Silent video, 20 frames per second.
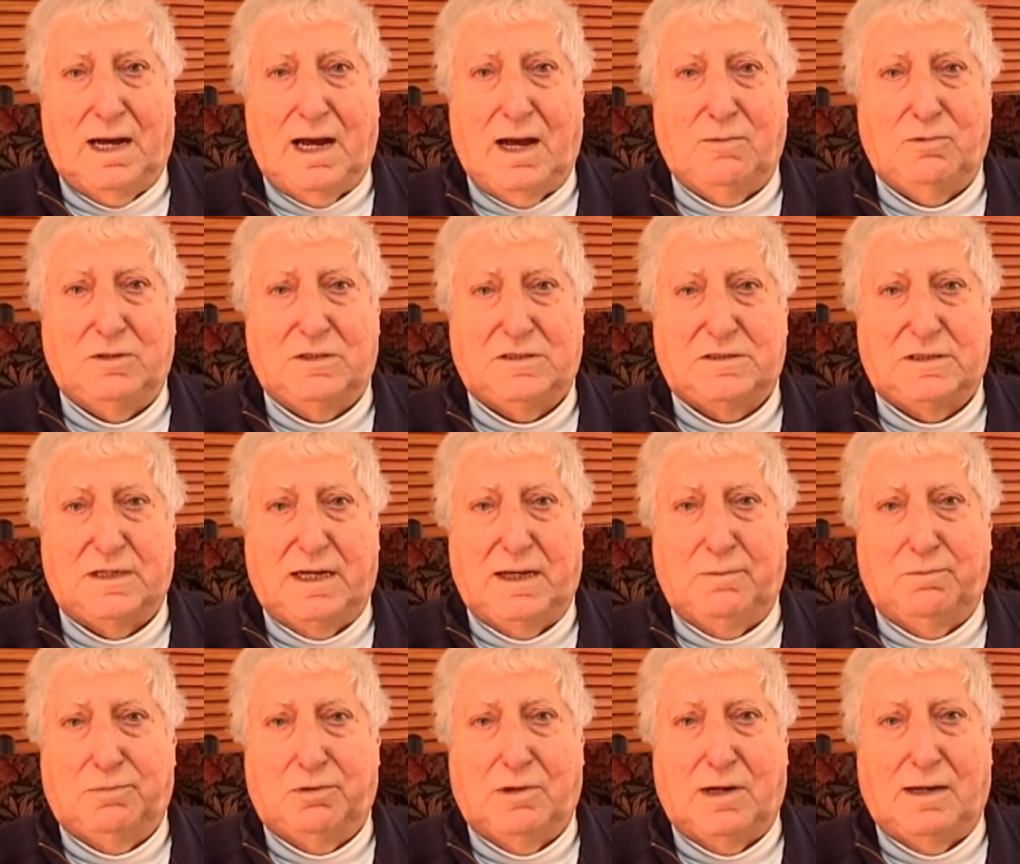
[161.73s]
I would
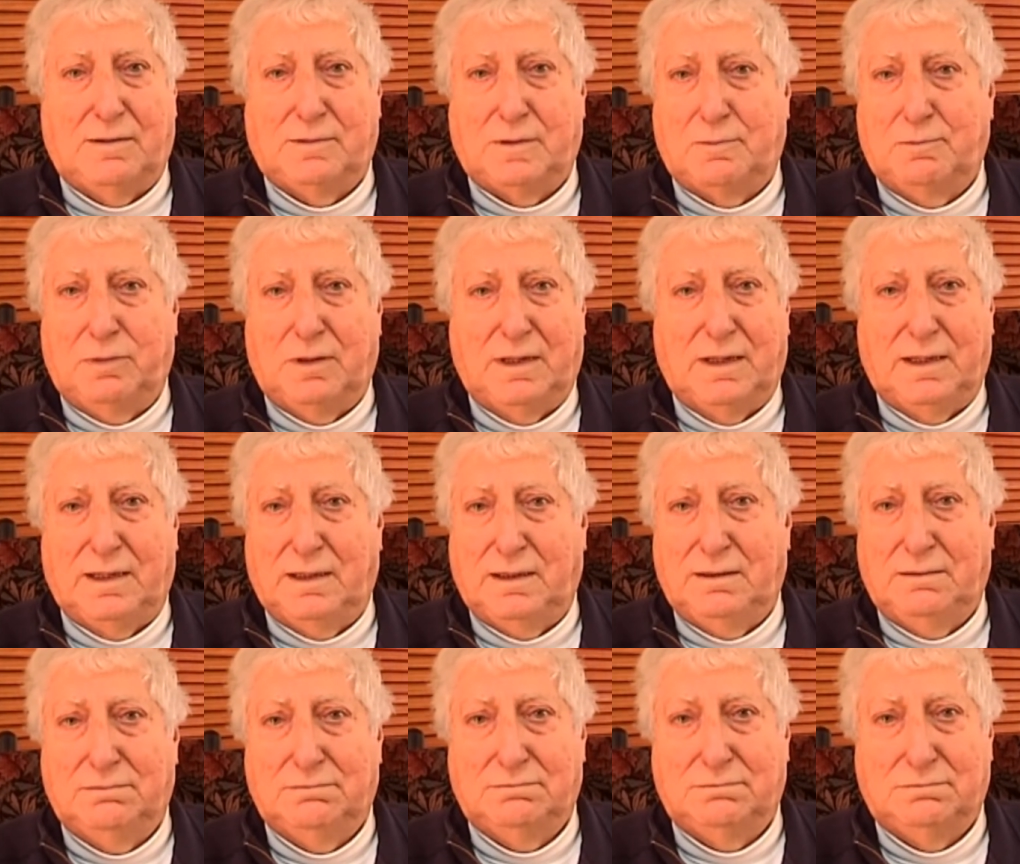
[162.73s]
say probably